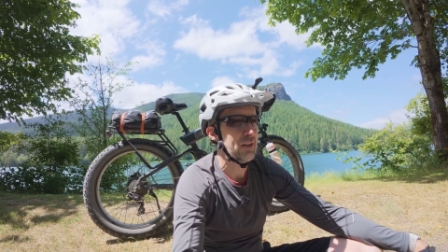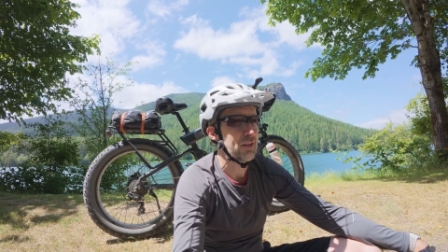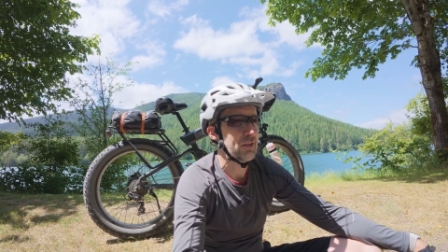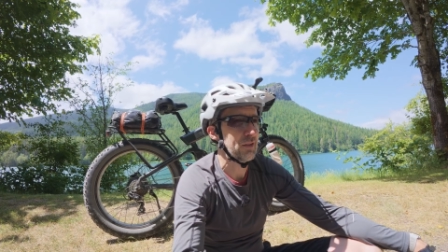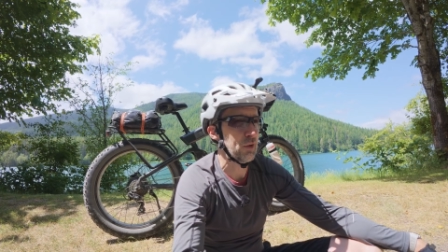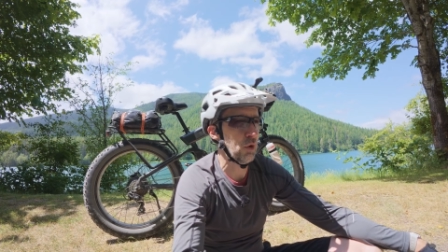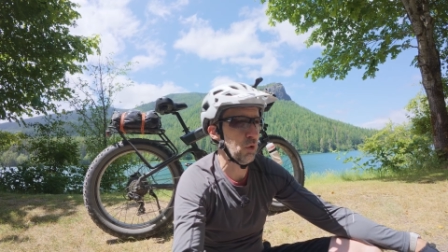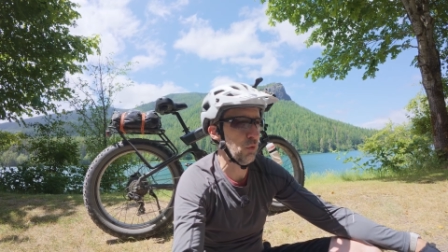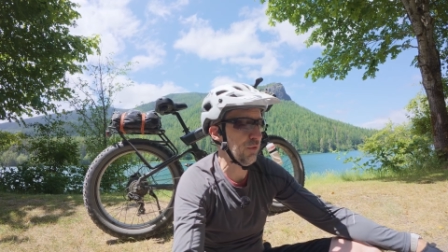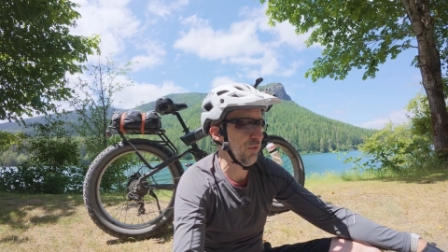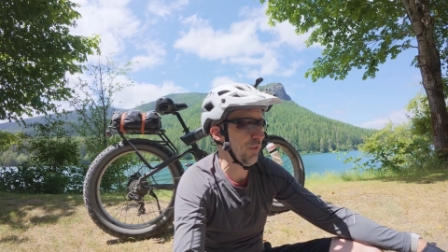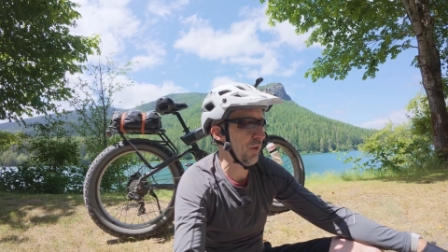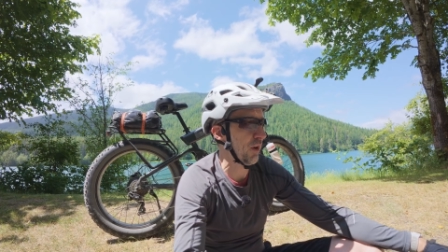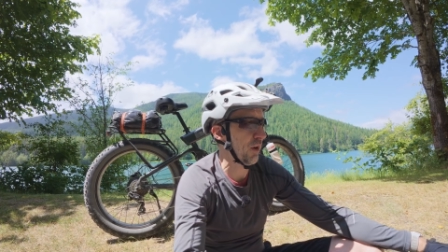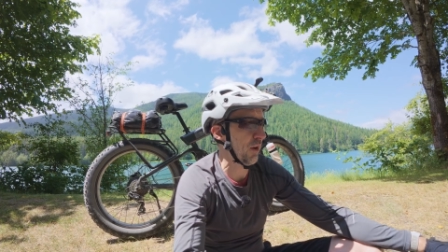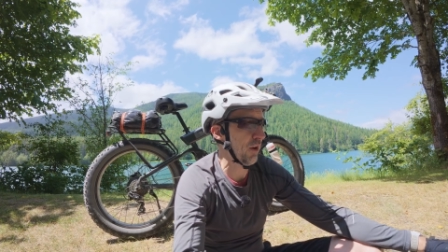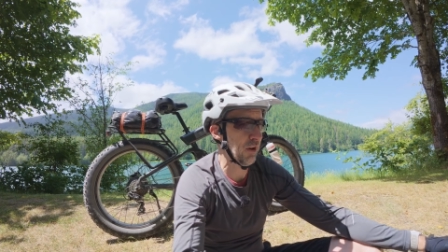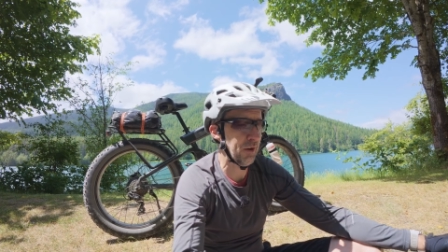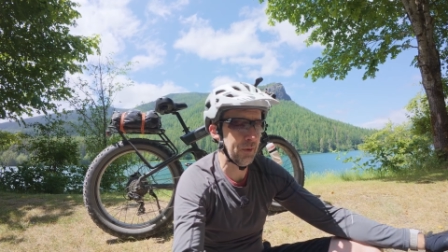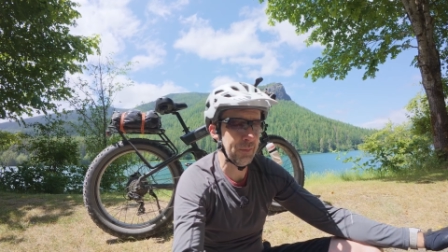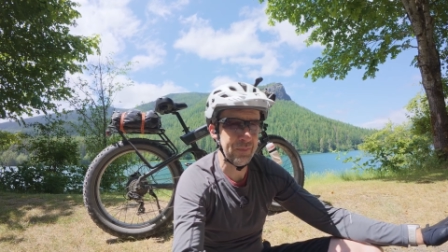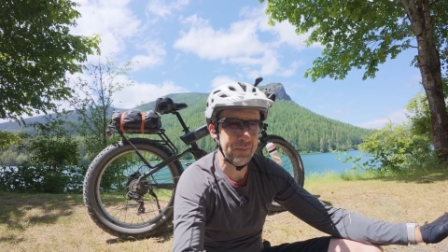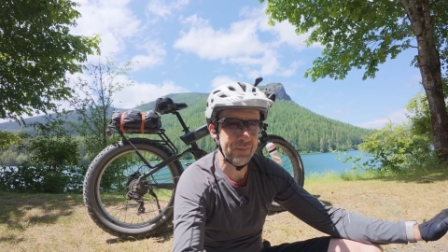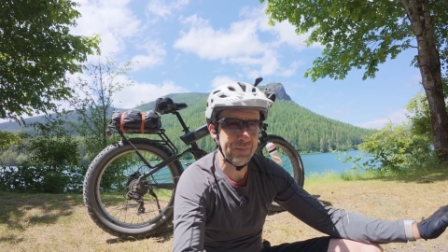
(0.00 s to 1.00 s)
So
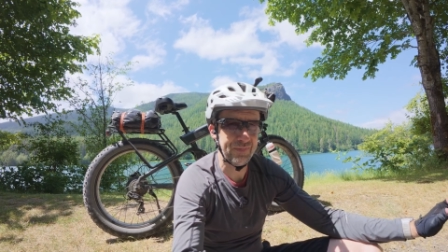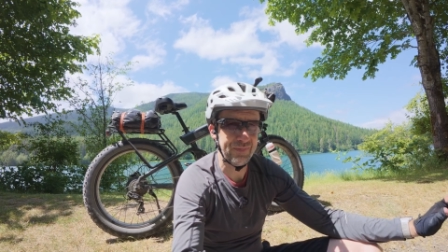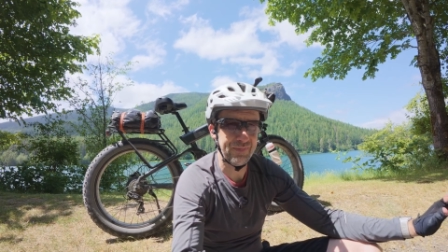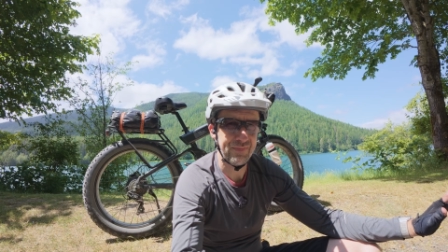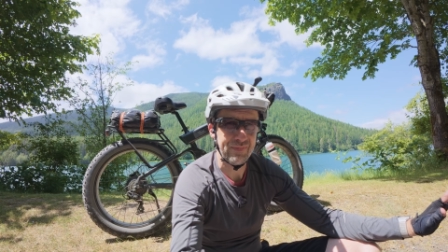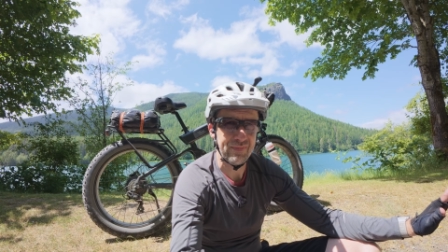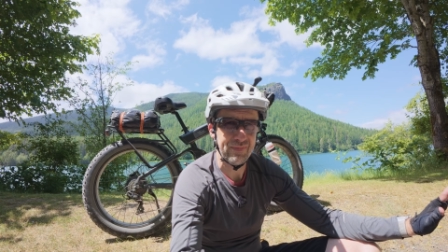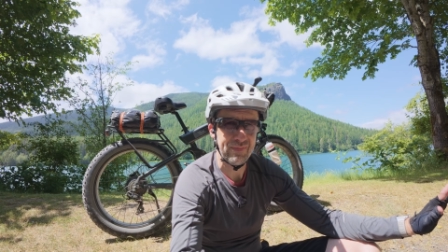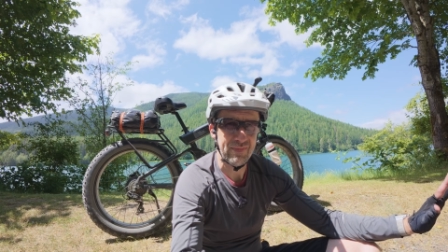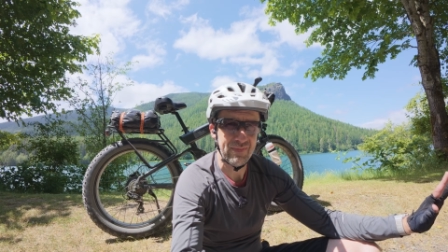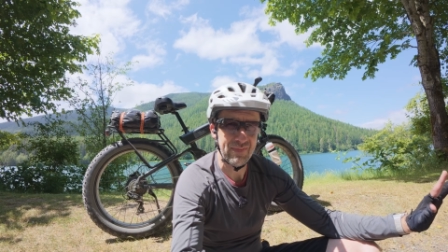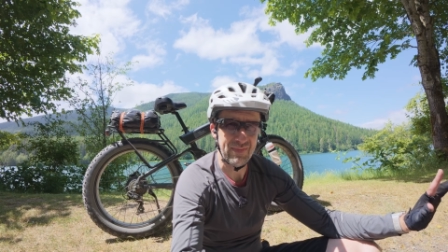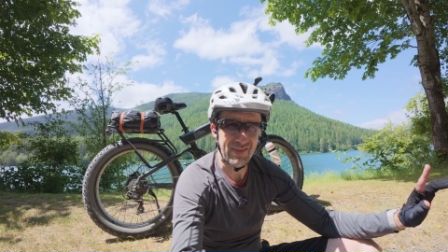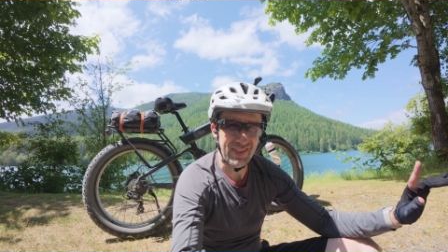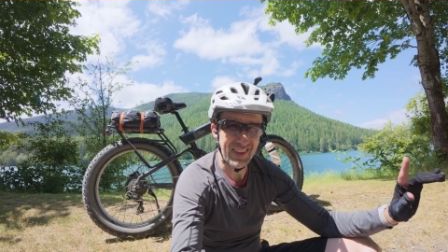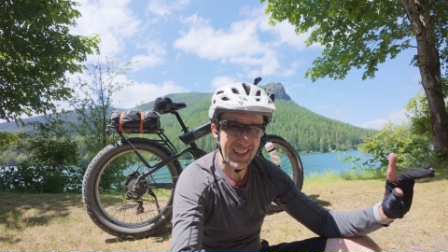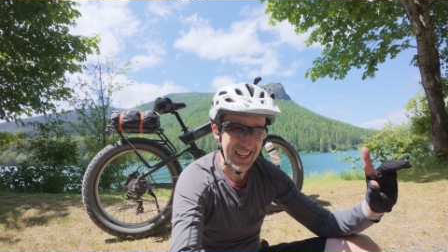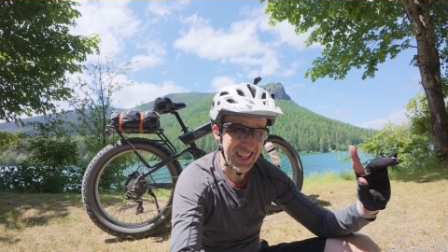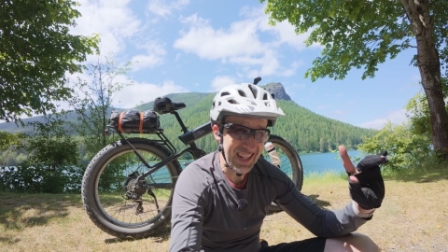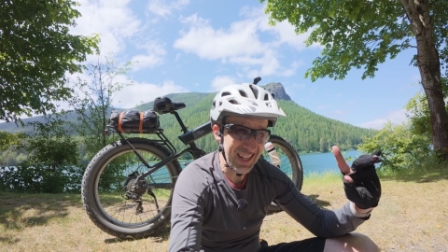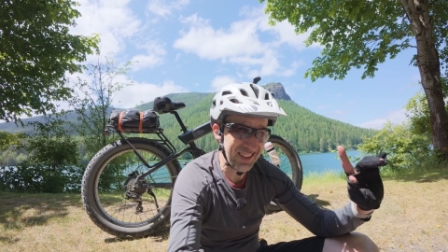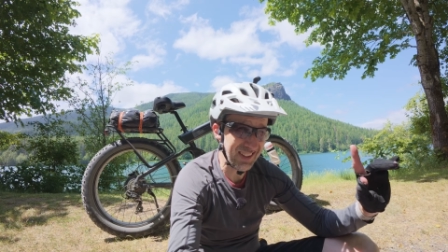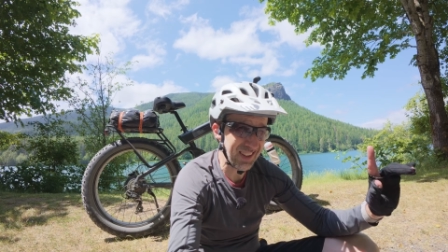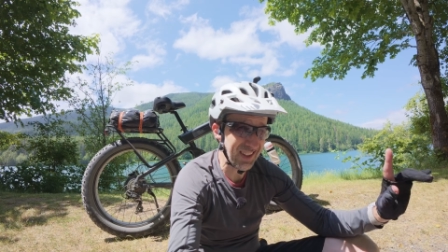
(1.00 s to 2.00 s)
far,
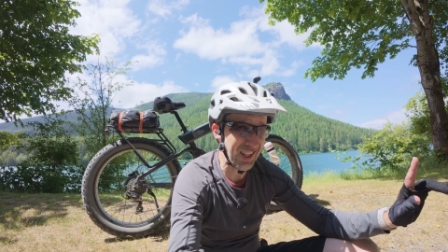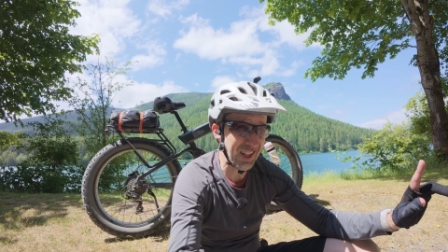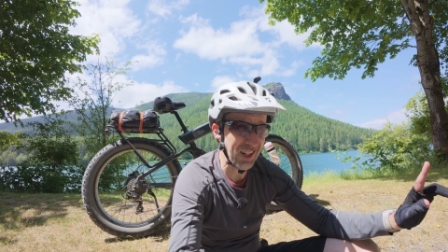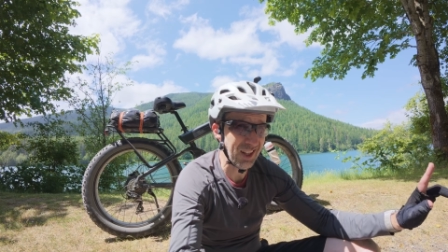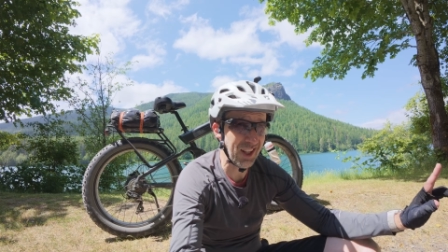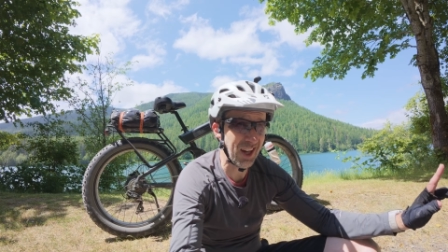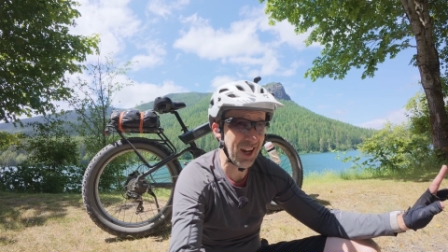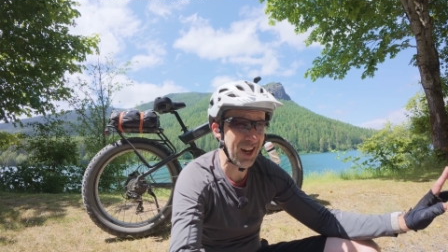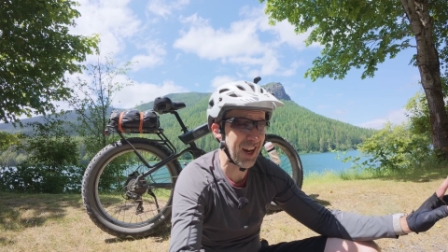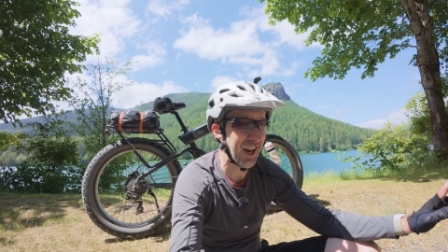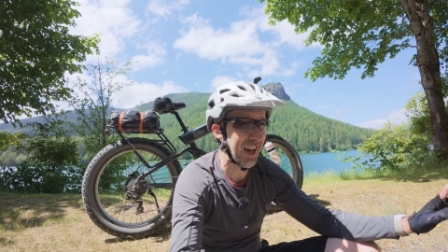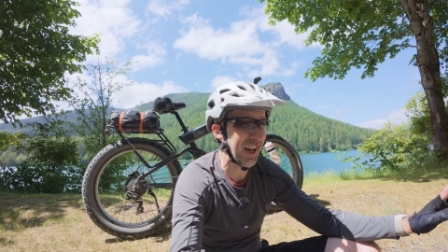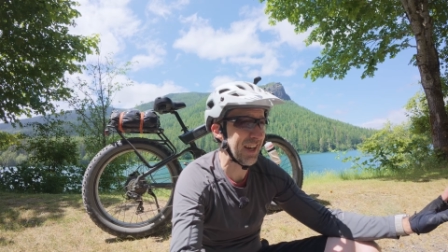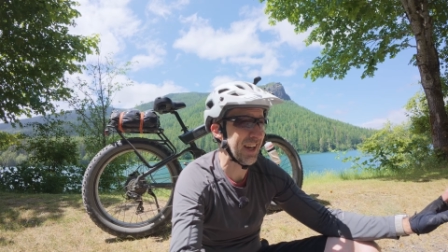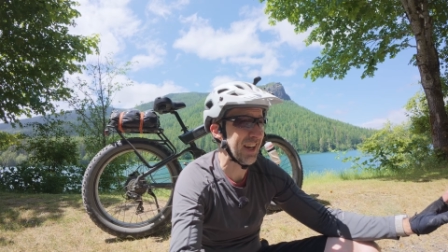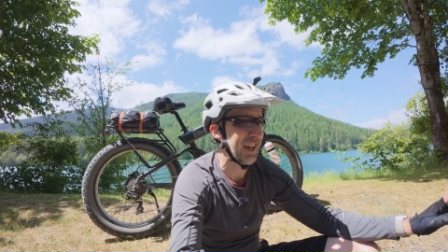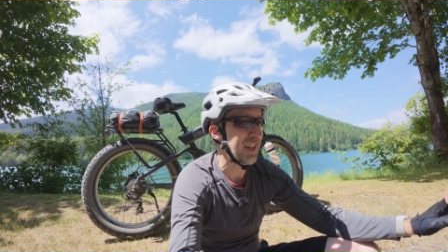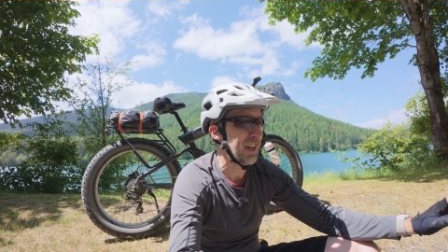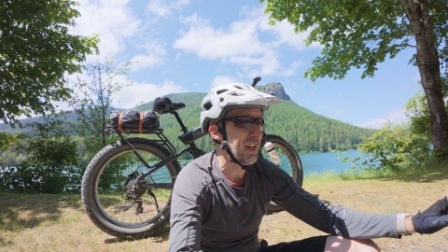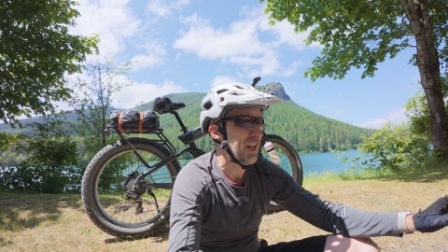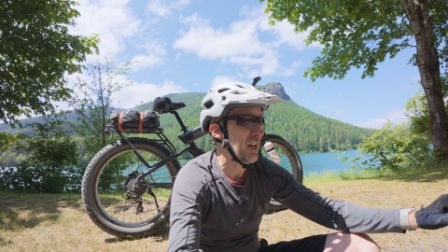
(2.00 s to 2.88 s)
it's a little odd.